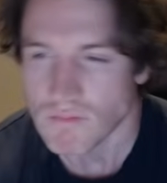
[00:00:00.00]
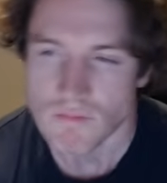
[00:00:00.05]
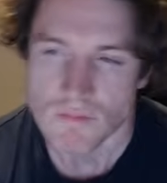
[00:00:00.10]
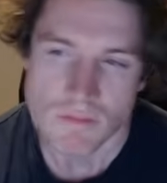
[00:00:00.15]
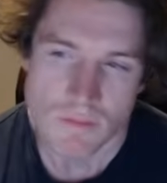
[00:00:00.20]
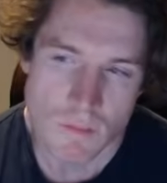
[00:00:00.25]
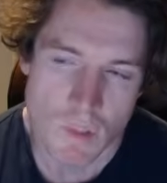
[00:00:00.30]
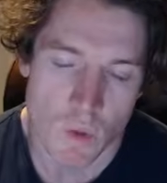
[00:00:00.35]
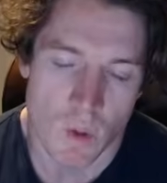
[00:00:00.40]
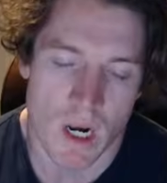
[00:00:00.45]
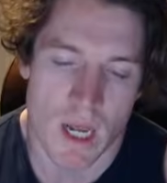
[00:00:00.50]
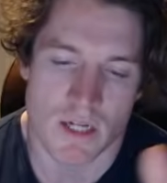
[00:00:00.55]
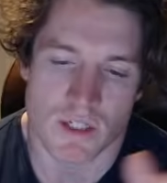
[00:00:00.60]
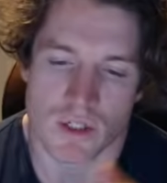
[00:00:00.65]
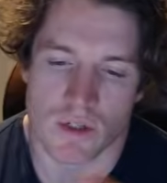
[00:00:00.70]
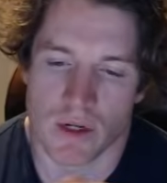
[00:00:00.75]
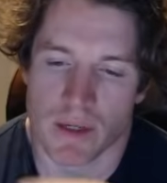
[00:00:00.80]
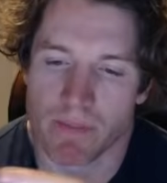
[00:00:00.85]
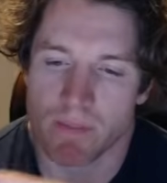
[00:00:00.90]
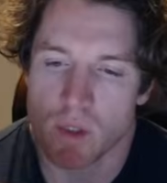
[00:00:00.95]
to a large
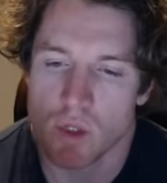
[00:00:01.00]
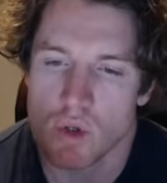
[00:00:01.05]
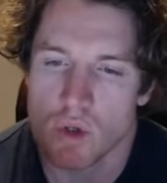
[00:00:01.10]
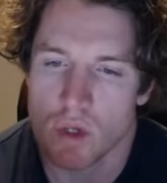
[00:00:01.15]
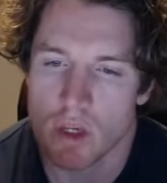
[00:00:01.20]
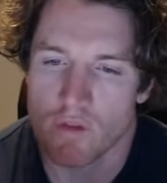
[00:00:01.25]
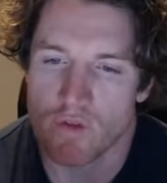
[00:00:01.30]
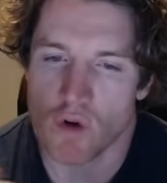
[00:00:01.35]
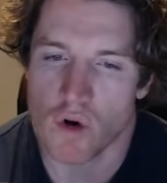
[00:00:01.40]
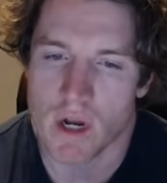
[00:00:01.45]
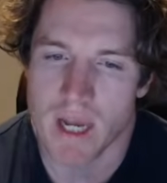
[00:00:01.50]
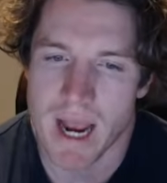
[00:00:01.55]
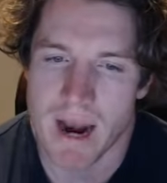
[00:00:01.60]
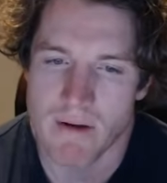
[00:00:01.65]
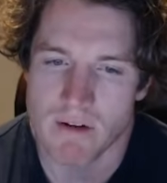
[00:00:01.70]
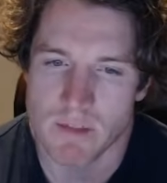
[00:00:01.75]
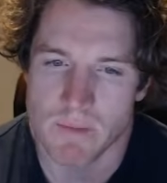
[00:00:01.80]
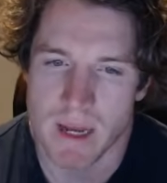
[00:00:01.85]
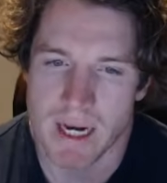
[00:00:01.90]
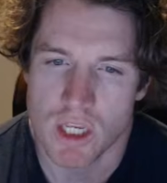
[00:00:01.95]
degree. If you're not
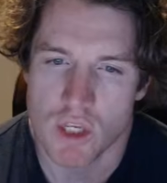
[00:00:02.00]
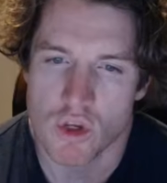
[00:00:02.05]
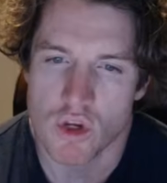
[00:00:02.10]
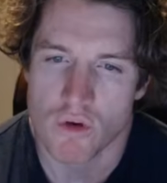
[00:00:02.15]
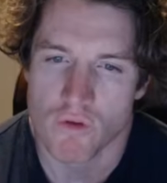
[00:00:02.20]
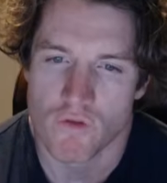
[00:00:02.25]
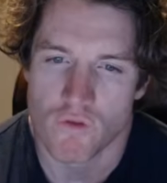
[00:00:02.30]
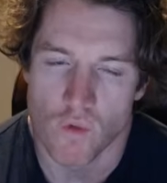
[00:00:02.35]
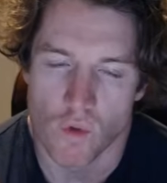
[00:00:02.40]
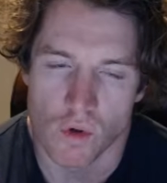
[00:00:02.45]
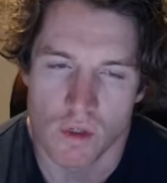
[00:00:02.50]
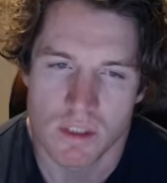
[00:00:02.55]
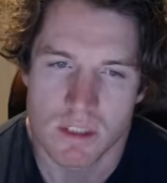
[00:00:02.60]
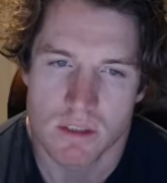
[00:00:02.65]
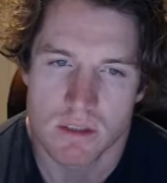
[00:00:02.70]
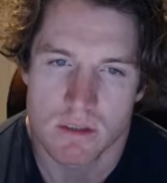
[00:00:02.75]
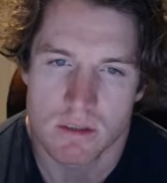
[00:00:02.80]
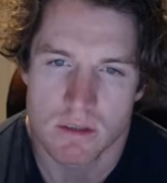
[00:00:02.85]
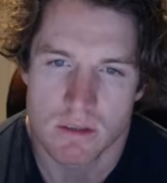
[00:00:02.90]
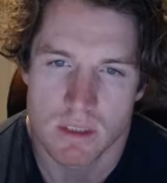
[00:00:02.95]
charismatic, you can
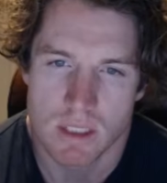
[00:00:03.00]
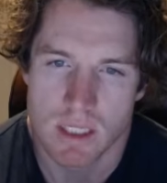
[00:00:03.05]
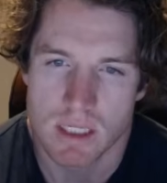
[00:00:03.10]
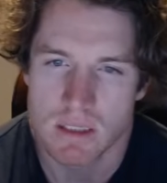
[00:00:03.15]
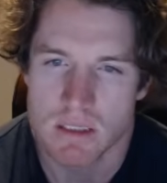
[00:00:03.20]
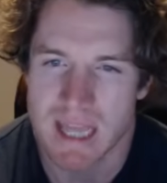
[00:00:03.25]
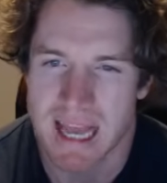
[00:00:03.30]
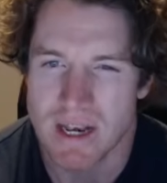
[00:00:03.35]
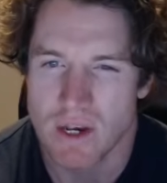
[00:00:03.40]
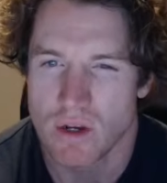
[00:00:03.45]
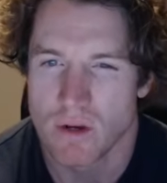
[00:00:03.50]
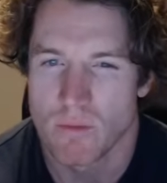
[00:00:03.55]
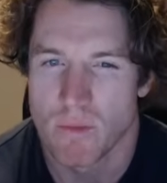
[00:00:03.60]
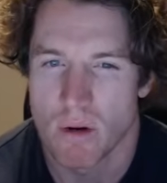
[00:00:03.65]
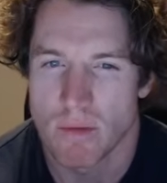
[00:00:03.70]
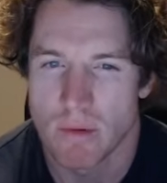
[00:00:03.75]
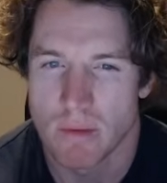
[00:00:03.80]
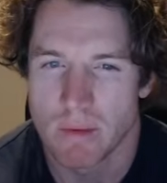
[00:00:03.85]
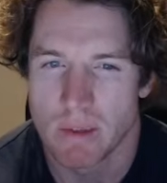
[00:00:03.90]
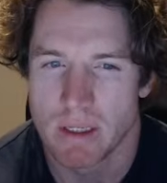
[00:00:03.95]
force it, and you could
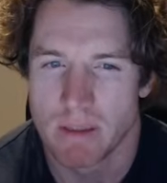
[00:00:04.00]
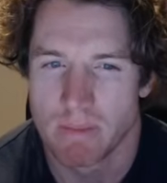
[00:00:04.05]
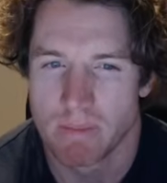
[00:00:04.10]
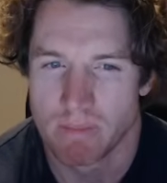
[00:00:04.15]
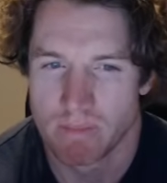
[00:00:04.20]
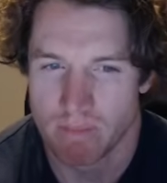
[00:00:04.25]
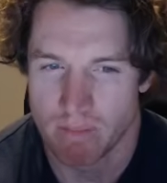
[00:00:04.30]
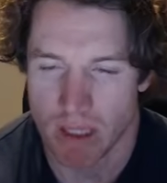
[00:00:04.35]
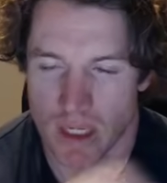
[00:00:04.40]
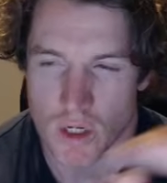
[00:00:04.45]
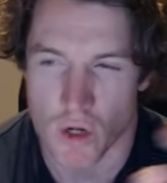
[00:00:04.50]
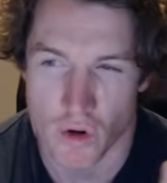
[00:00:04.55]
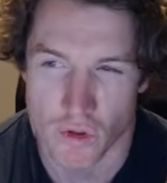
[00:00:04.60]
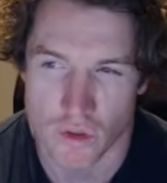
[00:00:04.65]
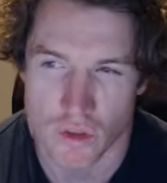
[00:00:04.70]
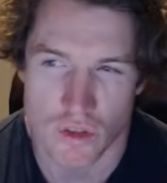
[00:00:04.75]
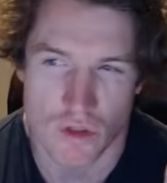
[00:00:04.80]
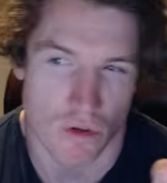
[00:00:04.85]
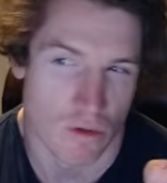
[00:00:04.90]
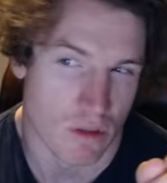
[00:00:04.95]
probably be
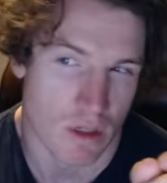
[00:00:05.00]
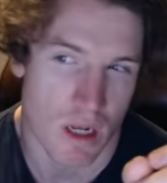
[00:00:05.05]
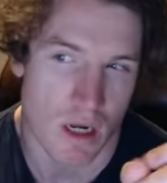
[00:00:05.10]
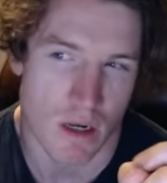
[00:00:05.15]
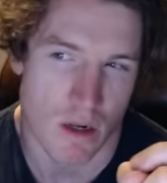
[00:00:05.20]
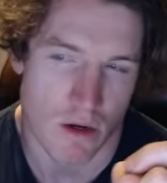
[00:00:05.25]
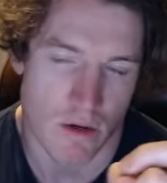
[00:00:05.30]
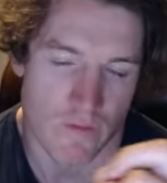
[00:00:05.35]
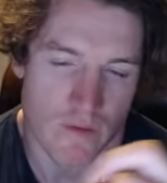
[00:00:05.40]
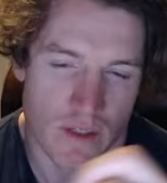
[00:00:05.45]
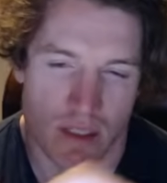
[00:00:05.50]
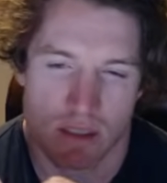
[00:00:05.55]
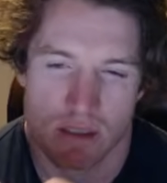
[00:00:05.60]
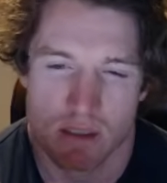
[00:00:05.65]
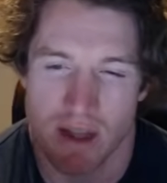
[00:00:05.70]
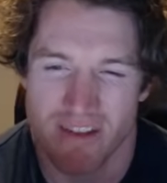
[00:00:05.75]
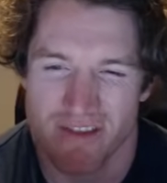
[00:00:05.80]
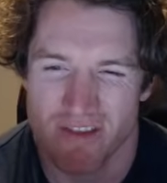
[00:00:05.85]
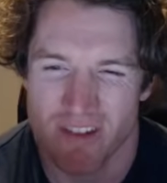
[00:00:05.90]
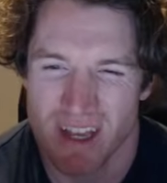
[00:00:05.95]
coached on a lot of this
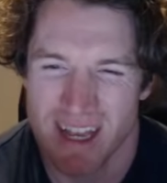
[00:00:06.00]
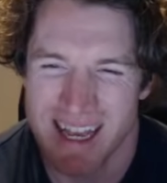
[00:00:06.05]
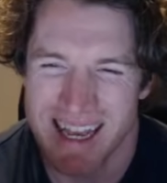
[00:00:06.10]
stuff.